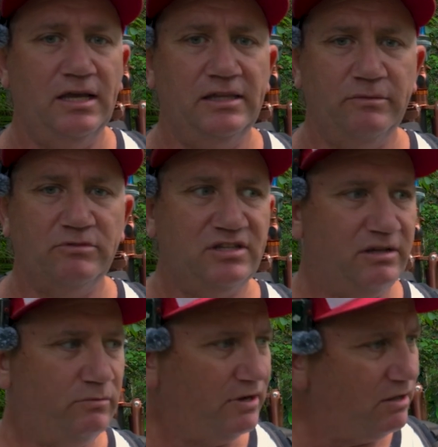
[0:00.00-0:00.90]
and then we'll
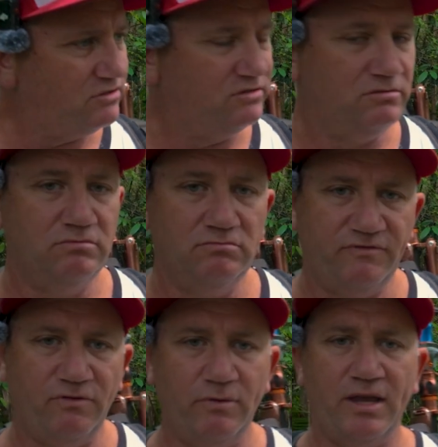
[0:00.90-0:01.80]
see what else
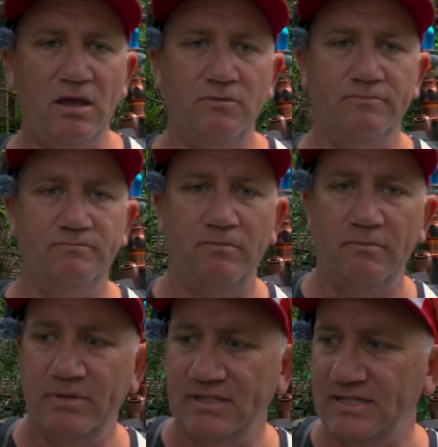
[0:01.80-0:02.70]
before we go.
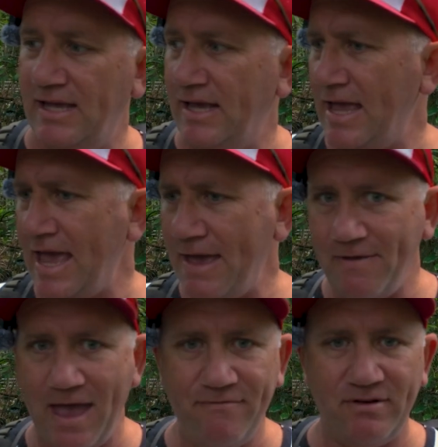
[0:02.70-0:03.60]
But
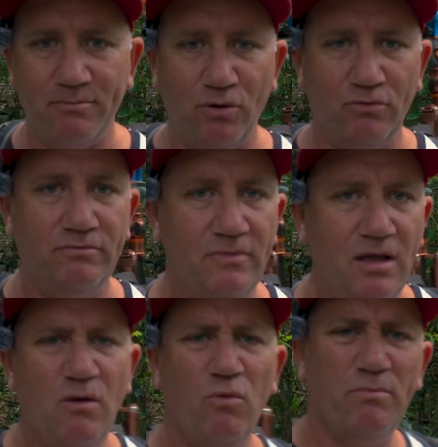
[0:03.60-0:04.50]
having a ball.
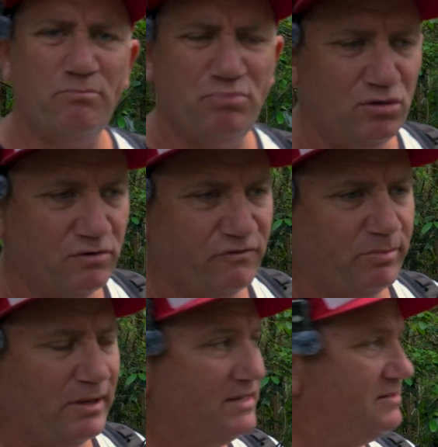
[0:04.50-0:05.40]
What a beautiful
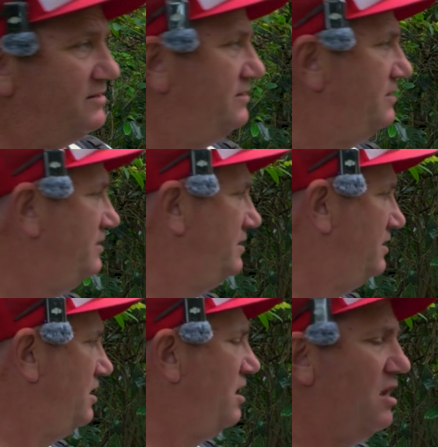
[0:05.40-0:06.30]
place.
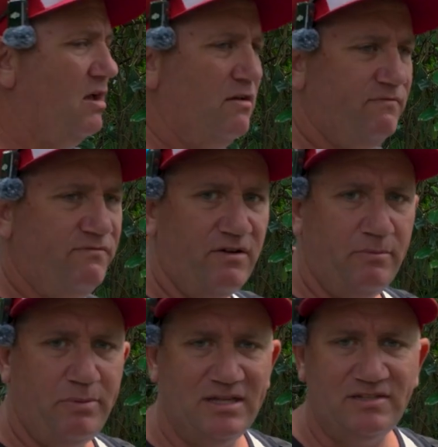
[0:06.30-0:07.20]

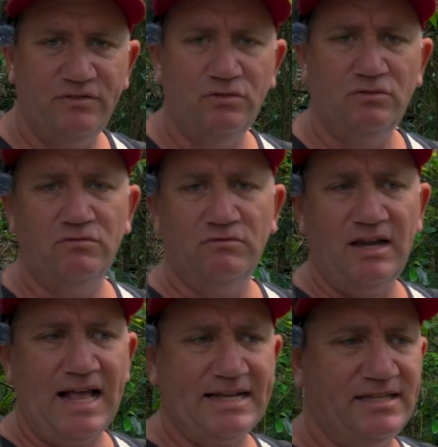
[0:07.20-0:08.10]
Very peaceful,
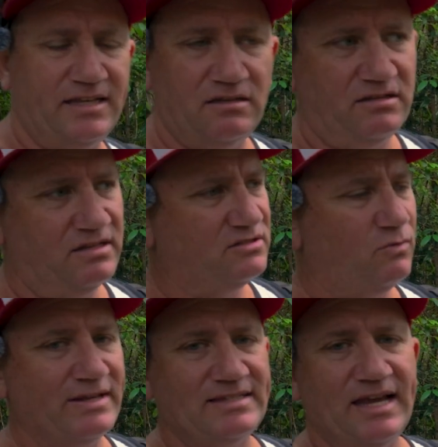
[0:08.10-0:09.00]
relaxing. It is a
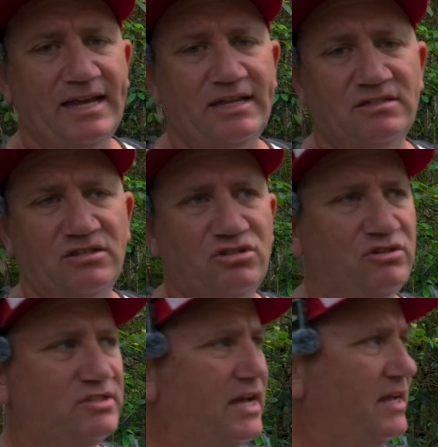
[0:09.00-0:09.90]
weekday, it's a
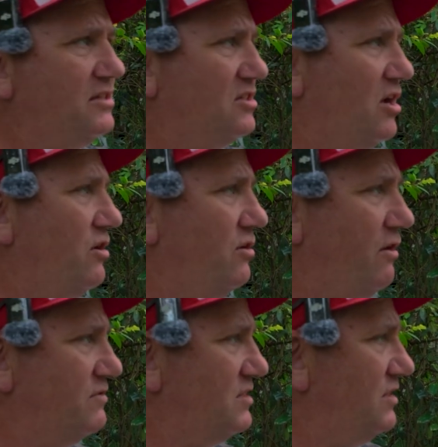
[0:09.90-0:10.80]
Tuesday, so
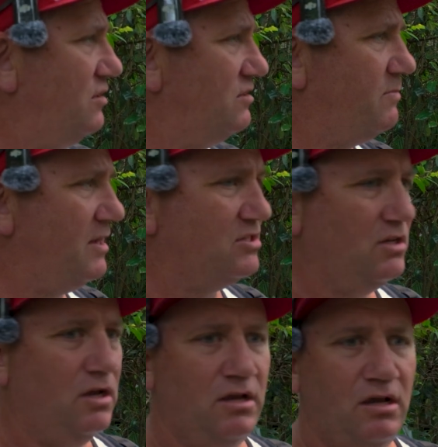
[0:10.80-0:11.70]
obviously not as much.
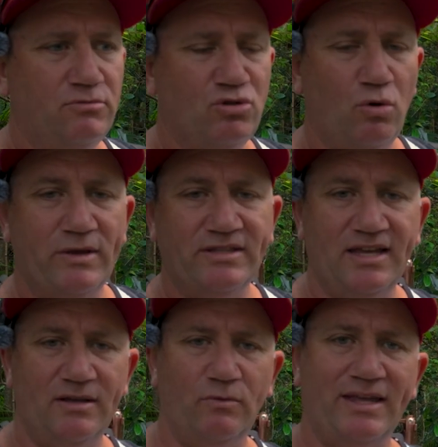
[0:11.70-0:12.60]
I'm sure
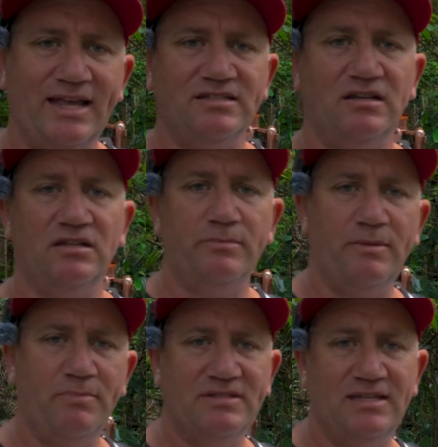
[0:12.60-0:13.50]
weekends are a little
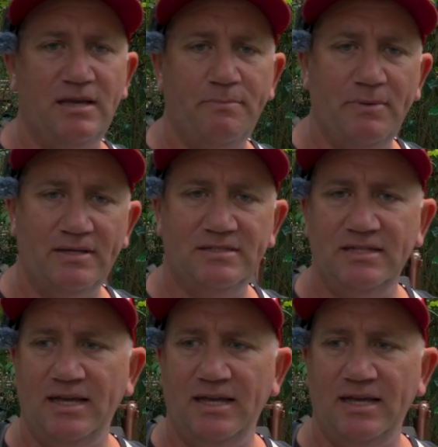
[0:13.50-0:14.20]
bit busier, but